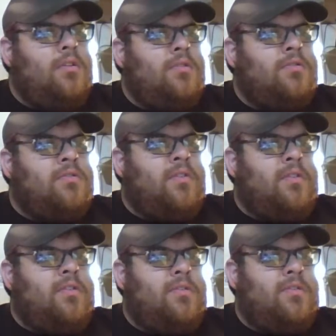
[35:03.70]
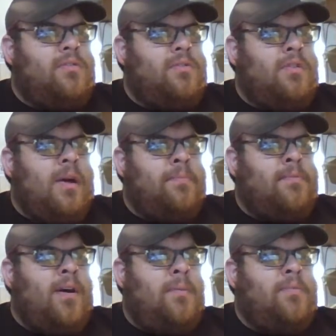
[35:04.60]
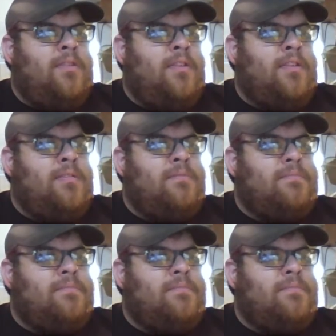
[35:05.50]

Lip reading: Let's go under laptops here.